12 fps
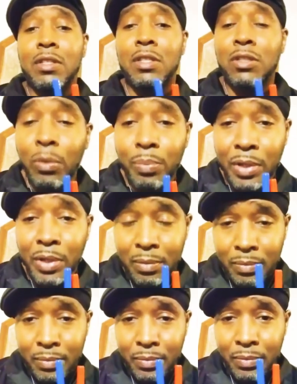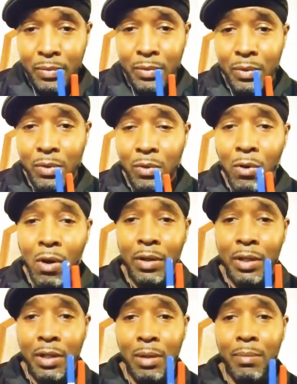serpent
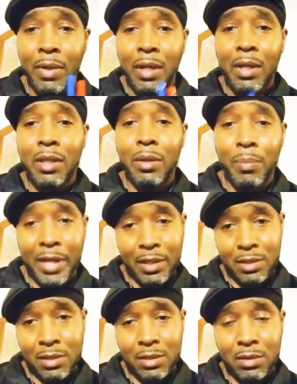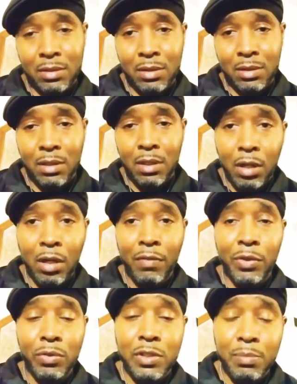crawling up the base of
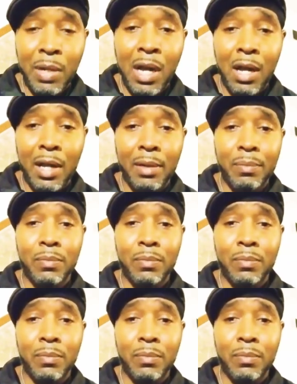your spine.